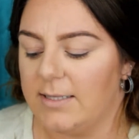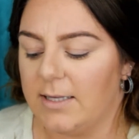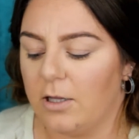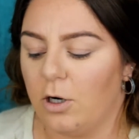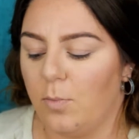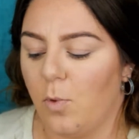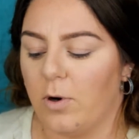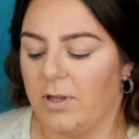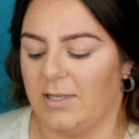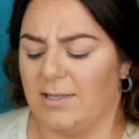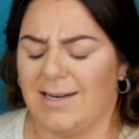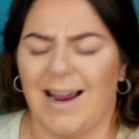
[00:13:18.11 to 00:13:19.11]
It's a little more,
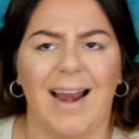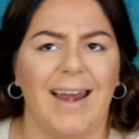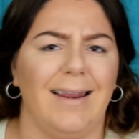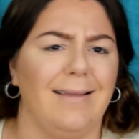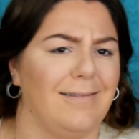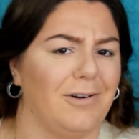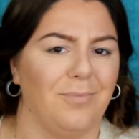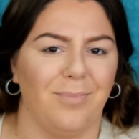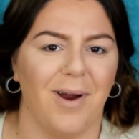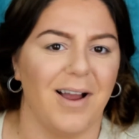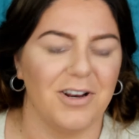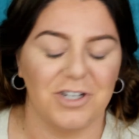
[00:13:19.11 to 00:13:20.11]
this tiny little
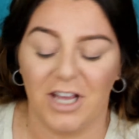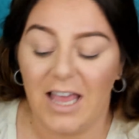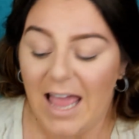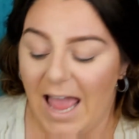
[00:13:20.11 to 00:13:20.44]
brush.